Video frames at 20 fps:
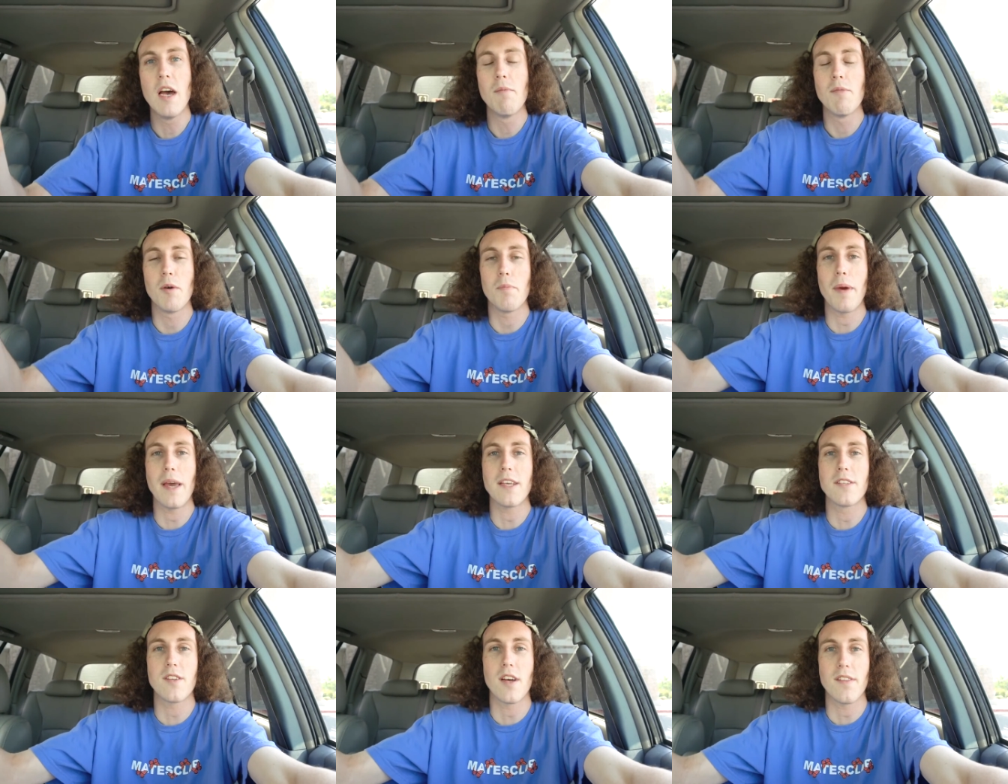But
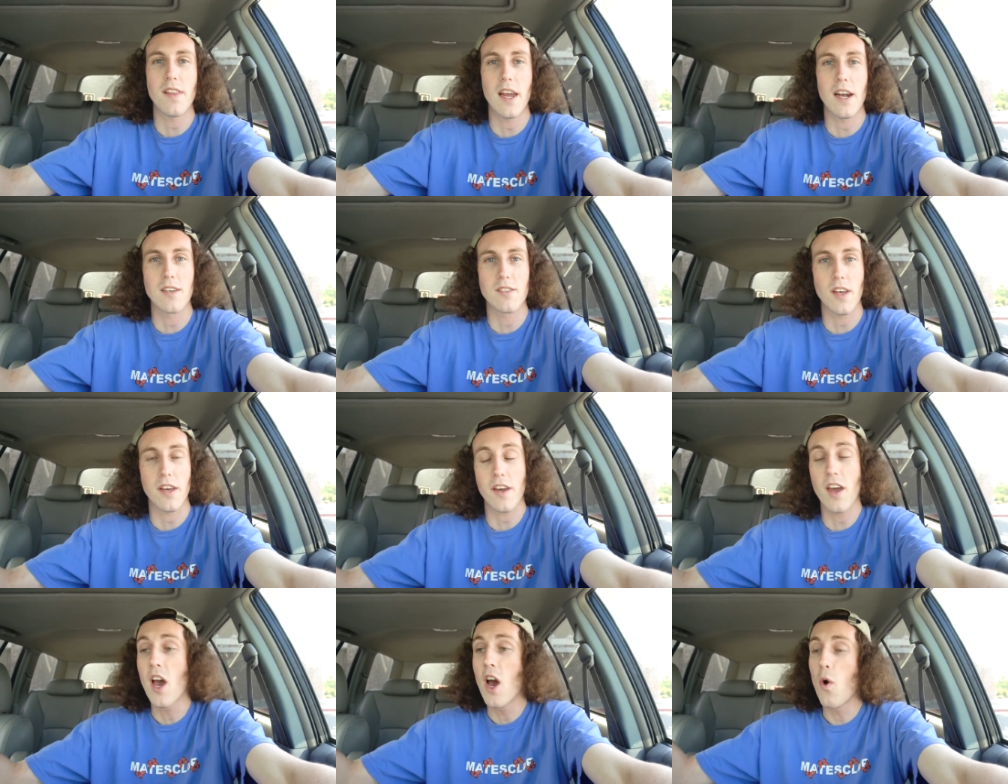based on that, I was
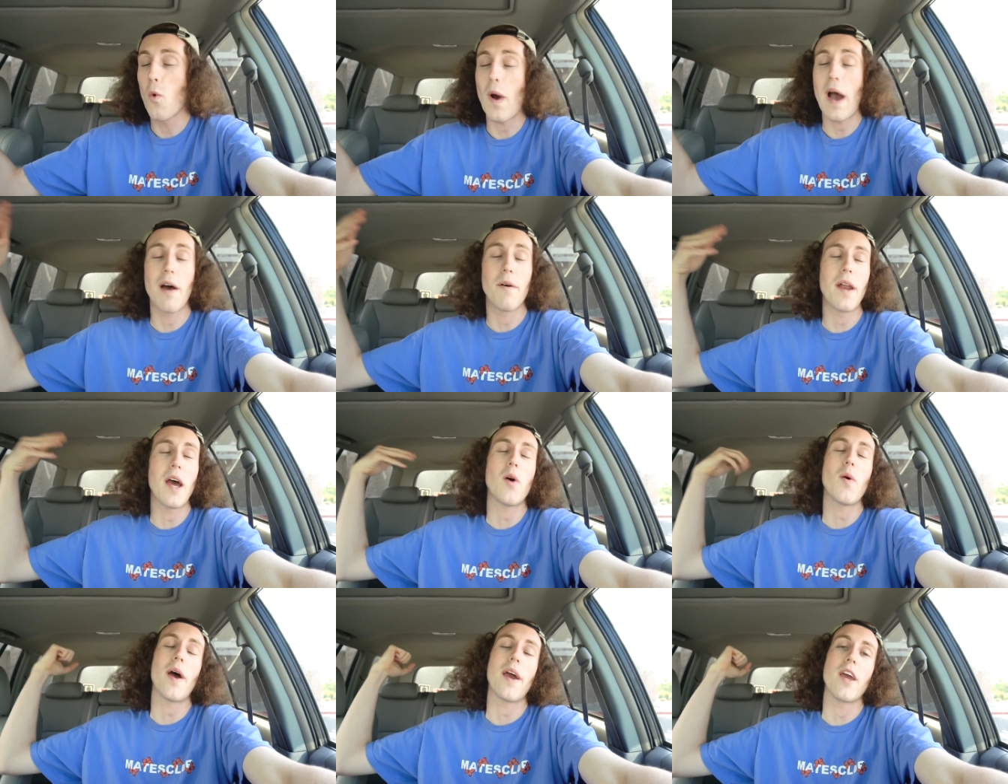like, wow,
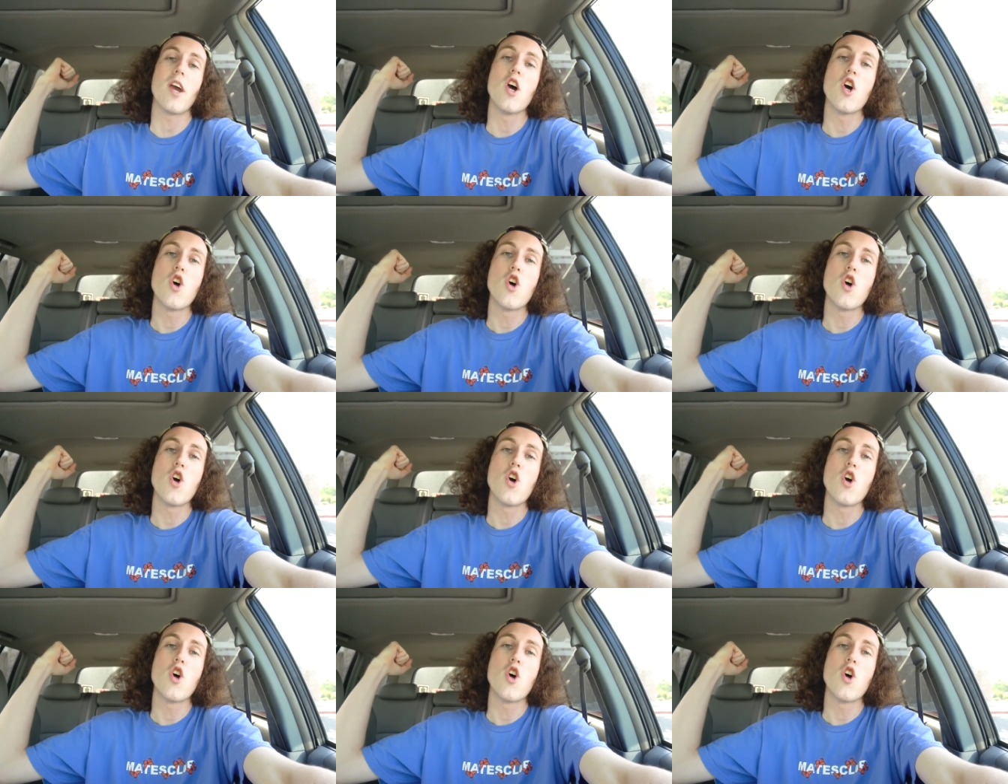now I